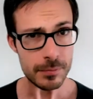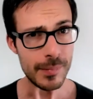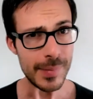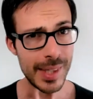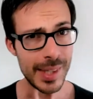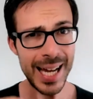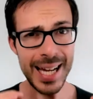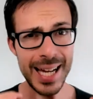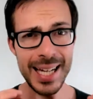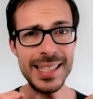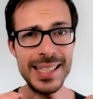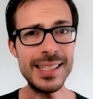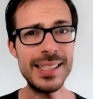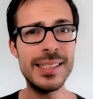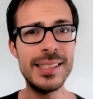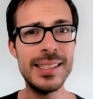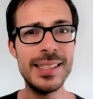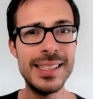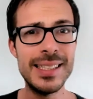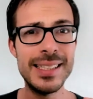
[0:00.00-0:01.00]
And
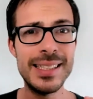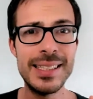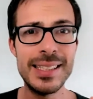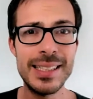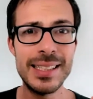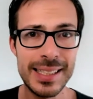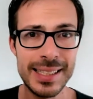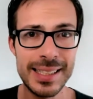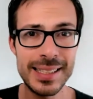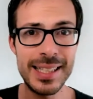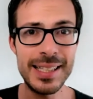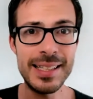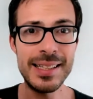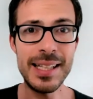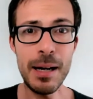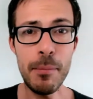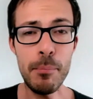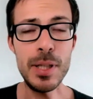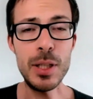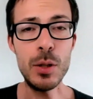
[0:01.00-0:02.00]
the
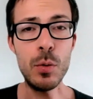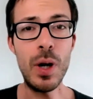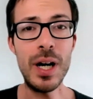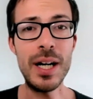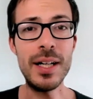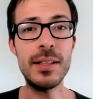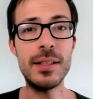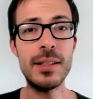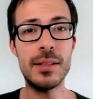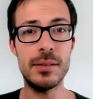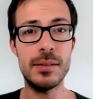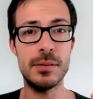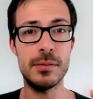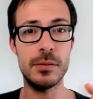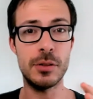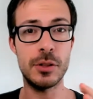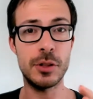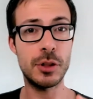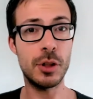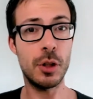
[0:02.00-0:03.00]
#1
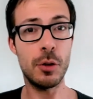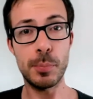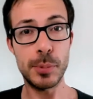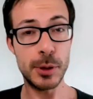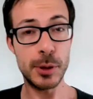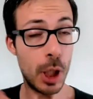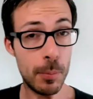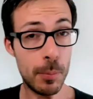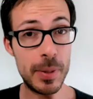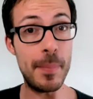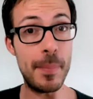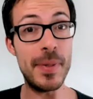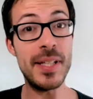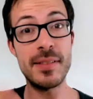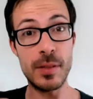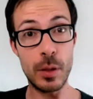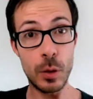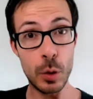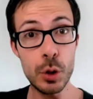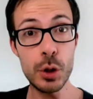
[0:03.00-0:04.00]
problem and
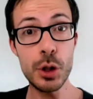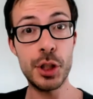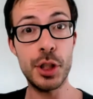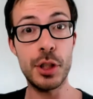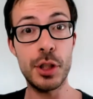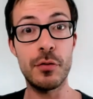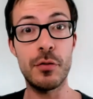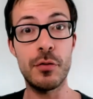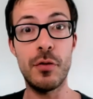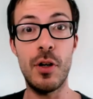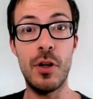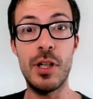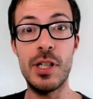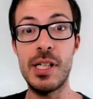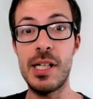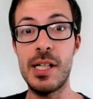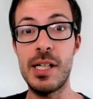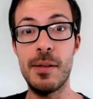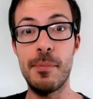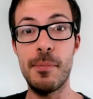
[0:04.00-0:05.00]
solution
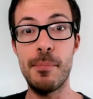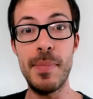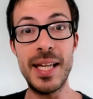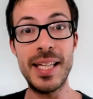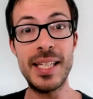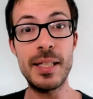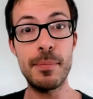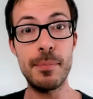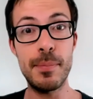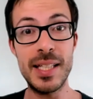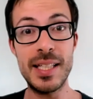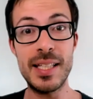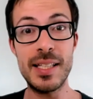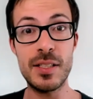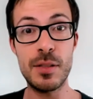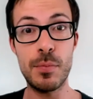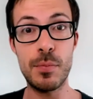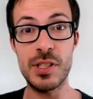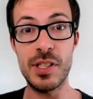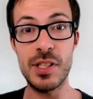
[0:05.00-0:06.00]
for making meetings
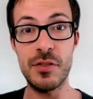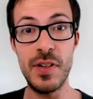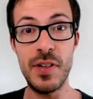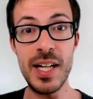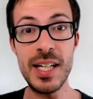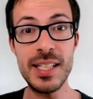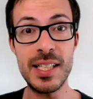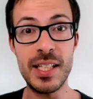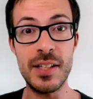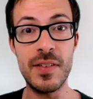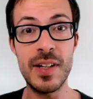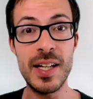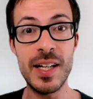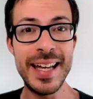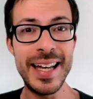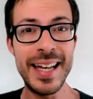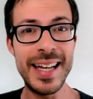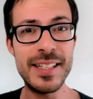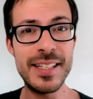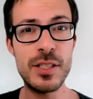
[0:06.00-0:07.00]
more effective
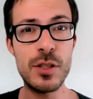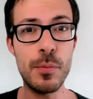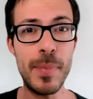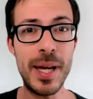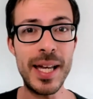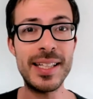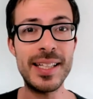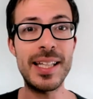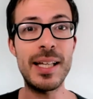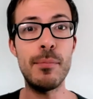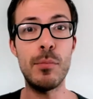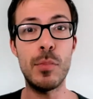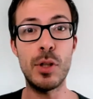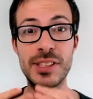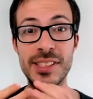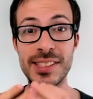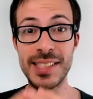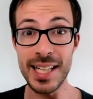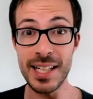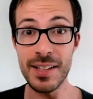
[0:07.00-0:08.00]
is to make them more
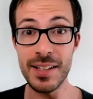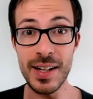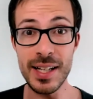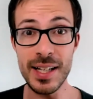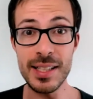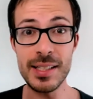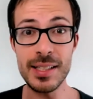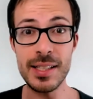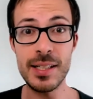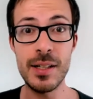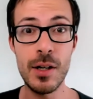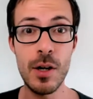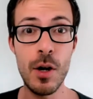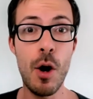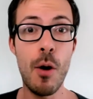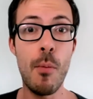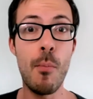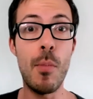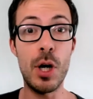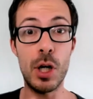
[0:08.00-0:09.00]
relevant,
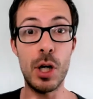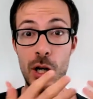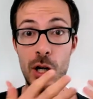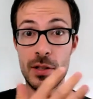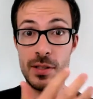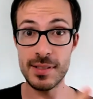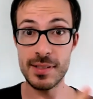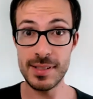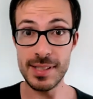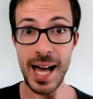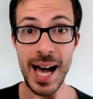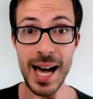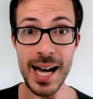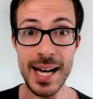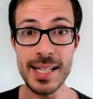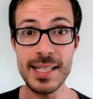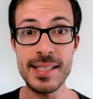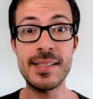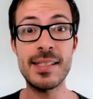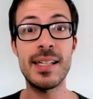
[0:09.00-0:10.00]
more
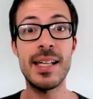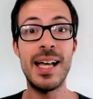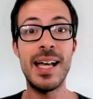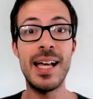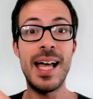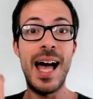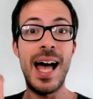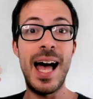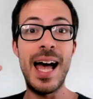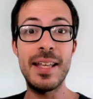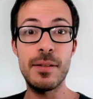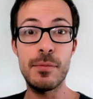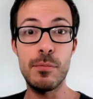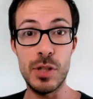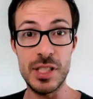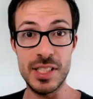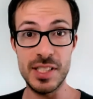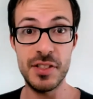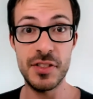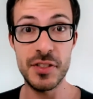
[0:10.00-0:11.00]
concise, and
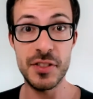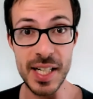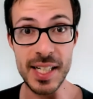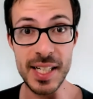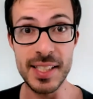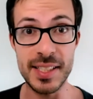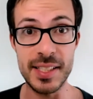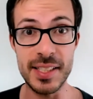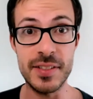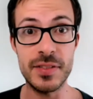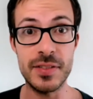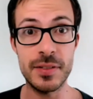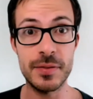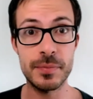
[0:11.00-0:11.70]
more effective.